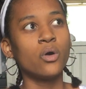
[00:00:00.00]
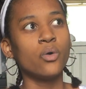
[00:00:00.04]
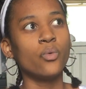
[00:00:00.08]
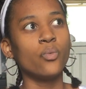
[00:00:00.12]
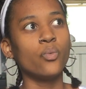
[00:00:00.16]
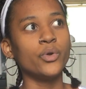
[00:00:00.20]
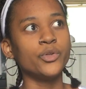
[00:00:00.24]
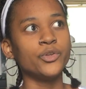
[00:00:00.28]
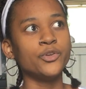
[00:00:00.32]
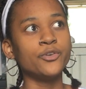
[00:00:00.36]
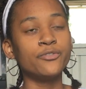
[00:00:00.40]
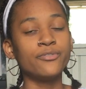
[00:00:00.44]

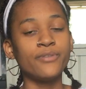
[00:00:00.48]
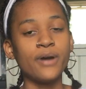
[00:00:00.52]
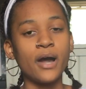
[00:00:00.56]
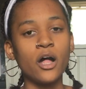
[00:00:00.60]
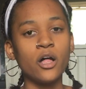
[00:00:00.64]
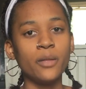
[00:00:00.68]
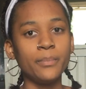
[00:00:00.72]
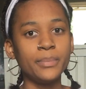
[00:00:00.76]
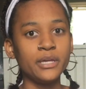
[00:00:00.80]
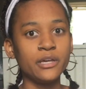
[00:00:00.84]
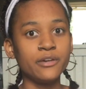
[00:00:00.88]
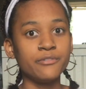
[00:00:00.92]
When you
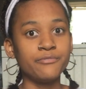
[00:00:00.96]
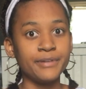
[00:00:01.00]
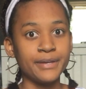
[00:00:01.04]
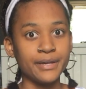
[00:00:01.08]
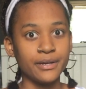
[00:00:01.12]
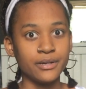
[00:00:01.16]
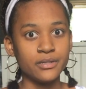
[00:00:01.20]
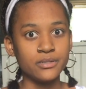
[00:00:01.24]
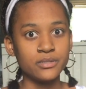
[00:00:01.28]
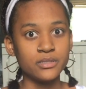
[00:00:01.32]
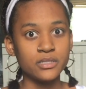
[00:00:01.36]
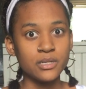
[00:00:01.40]
file a
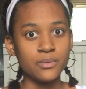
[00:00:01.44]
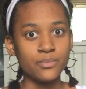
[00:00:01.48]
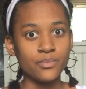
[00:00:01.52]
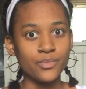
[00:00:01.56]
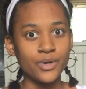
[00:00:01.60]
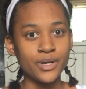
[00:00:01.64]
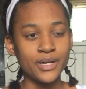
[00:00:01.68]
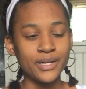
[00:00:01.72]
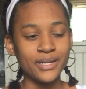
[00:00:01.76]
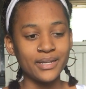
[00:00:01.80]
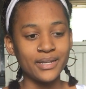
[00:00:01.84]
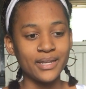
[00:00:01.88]
PFA on
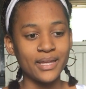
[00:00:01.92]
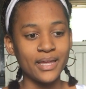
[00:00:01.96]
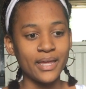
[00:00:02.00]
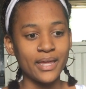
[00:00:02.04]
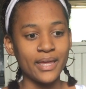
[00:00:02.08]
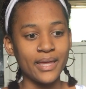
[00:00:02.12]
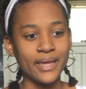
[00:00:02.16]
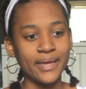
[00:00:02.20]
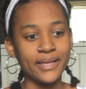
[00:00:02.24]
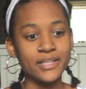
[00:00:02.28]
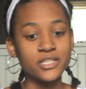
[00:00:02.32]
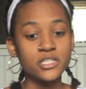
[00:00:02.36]
someone,
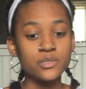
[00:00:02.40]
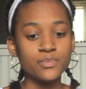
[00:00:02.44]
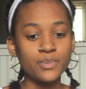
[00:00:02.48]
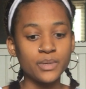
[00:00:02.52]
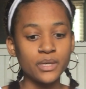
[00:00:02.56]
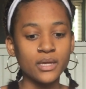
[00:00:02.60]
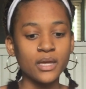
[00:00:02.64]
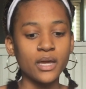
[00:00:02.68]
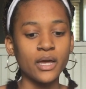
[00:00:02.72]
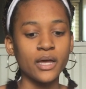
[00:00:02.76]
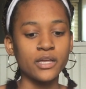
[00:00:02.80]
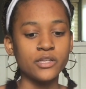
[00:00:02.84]
it's
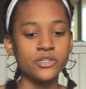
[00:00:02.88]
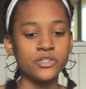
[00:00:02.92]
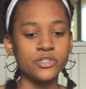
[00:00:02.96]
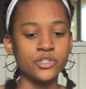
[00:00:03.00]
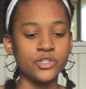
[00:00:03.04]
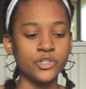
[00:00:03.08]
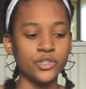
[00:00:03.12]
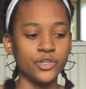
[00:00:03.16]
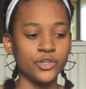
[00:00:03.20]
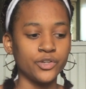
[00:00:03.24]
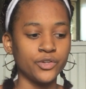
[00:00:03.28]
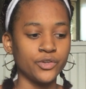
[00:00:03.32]

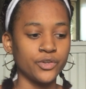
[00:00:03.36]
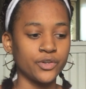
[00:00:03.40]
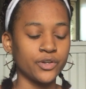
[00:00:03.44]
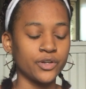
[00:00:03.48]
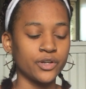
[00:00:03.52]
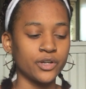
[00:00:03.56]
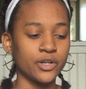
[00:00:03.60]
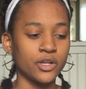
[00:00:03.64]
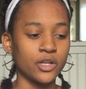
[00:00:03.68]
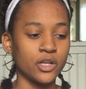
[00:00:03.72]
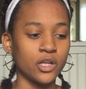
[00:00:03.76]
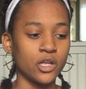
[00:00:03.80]
because
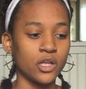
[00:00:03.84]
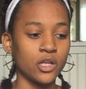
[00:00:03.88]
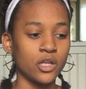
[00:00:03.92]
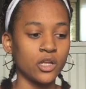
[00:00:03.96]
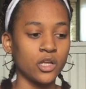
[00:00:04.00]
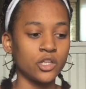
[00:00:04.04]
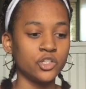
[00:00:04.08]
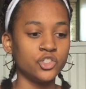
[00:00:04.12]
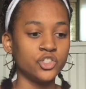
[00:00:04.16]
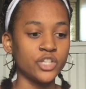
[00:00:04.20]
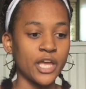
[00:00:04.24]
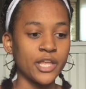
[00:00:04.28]
you're
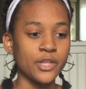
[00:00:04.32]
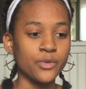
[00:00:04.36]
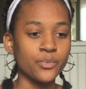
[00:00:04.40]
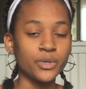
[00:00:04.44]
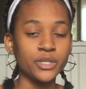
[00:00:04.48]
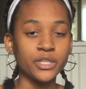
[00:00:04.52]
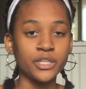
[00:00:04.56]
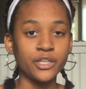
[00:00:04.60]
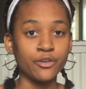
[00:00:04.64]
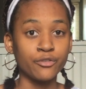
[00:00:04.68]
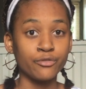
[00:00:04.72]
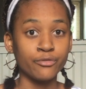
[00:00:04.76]

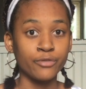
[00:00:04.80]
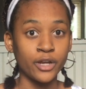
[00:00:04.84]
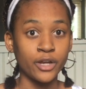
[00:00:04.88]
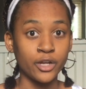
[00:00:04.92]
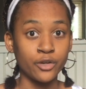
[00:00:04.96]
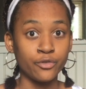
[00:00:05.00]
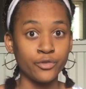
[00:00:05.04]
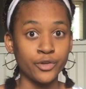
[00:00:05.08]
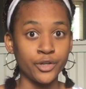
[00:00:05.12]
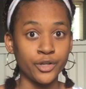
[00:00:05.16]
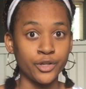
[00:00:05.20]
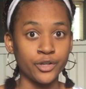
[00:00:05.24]
genuinely afraid
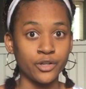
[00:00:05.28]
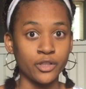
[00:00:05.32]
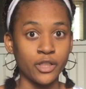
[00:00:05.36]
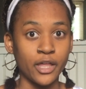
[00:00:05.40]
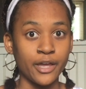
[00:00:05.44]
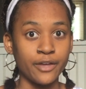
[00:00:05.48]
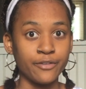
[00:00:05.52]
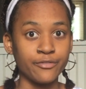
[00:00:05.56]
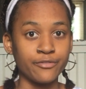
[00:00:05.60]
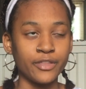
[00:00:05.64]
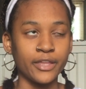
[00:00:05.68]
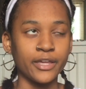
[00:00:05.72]
for your
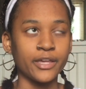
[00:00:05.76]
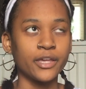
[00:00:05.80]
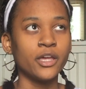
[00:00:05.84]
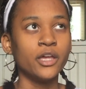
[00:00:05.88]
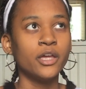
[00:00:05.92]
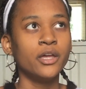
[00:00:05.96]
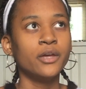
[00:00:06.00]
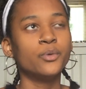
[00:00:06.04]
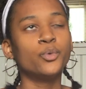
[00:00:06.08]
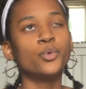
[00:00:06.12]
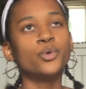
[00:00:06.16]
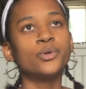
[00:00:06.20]
life. Like,
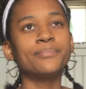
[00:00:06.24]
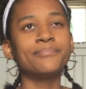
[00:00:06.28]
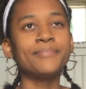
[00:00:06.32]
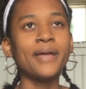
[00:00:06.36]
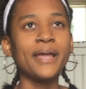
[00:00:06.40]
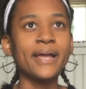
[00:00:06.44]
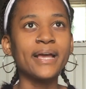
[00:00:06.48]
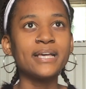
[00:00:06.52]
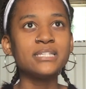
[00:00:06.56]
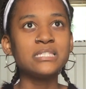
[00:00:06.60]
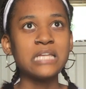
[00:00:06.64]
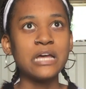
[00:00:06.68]
well, I
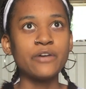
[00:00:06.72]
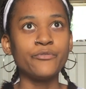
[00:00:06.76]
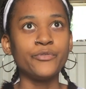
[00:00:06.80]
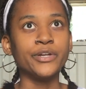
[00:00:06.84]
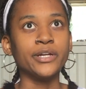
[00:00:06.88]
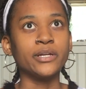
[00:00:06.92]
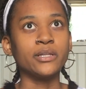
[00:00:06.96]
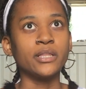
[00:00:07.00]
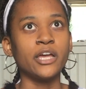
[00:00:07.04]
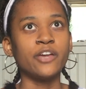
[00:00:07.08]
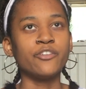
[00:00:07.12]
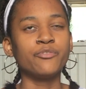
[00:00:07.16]
guess not for
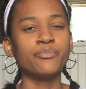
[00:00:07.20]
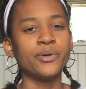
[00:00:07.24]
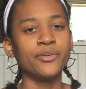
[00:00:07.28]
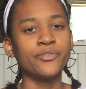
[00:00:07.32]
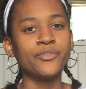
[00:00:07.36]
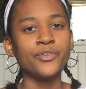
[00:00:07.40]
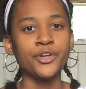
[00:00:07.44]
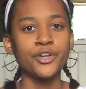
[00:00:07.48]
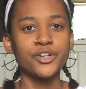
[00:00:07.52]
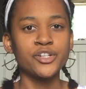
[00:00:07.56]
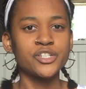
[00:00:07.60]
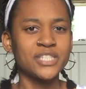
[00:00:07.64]
your life, but
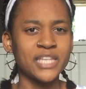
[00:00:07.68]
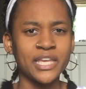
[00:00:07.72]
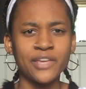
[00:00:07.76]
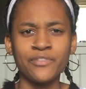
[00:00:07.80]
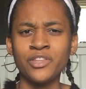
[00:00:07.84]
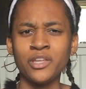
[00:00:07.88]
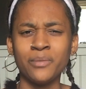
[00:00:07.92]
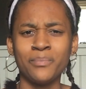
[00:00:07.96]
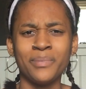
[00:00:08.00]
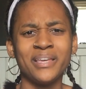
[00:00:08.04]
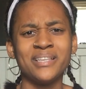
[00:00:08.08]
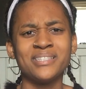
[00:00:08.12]
for your
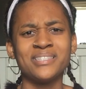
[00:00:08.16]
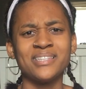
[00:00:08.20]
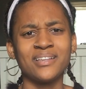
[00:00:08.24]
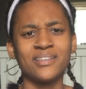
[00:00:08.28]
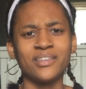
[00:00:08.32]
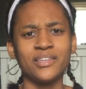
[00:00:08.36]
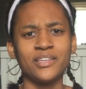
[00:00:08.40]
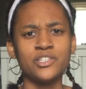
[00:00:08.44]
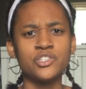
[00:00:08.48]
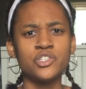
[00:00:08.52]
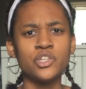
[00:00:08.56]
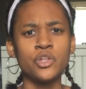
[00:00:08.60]
safety,
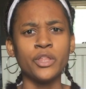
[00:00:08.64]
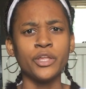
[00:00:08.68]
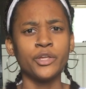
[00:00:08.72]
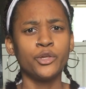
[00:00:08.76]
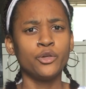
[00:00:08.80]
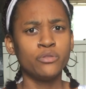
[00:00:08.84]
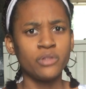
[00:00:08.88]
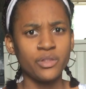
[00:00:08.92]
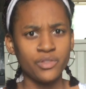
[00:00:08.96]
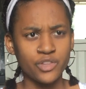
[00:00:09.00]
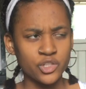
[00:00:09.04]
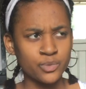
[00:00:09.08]
basically. So, like,
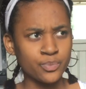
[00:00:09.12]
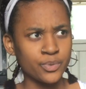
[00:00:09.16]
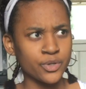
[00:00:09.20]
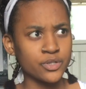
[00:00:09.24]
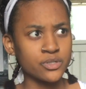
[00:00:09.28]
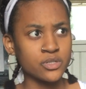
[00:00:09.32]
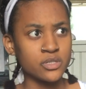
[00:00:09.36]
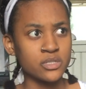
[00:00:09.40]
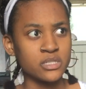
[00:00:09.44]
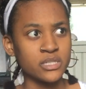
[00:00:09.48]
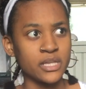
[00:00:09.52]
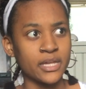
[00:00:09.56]
you think this
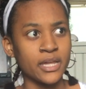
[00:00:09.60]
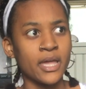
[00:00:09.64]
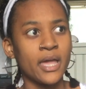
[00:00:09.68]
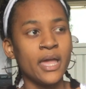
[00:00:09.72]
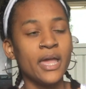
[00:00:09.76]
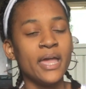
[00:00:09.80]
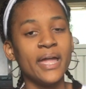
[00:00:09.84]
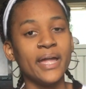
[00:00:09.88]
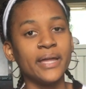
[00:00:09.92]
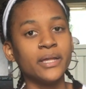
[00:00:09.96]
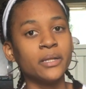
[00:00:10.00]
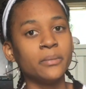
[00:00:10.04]
person's, like,
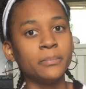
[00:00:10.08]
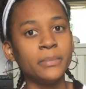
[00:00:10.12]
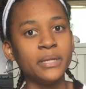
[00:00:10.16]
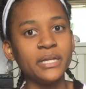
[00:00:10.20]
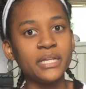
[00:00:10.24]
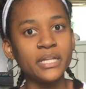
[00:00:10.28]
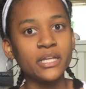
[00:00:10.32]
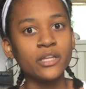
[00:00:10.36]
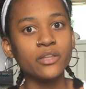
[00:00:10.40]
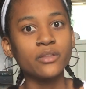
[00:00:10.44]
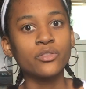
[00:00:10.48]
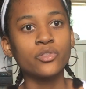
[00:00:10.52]
an
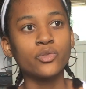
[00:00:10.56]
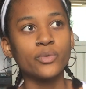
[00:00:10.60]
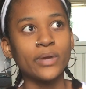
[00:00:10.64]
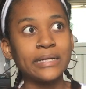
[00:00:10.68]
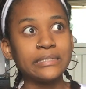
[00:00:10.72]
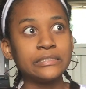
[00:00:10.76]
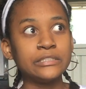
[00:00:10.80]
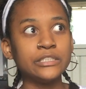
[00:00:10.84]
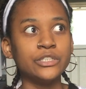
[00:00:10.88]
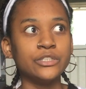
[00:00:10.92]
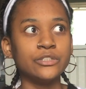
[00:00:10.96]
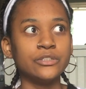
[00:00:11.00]
immediate
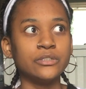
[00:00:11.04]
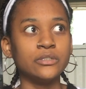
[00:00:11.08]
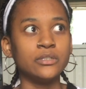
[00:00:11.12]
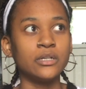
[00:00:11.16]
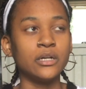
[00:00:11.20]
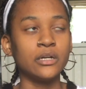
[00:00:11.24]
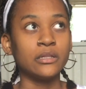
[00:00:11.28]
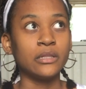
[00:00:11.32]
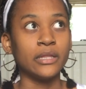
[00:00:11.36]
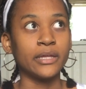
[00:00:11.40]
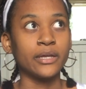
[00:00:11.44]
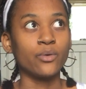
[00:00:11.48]
threat to your,
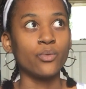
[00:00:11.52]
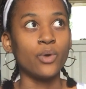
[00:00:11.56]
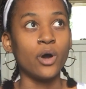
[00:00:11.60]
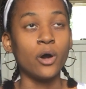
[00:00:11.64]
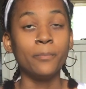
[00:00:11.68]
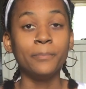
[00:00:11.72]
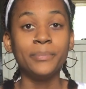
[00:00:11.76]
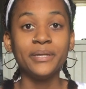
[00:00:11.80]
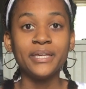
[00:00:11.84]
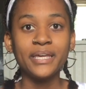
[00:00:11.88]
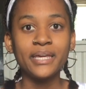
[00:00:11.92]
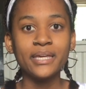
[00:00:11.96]
like,
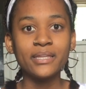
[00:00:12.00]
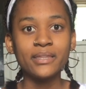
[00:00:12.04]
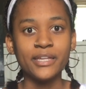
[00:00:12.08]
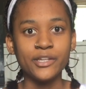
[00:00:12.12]
well-being.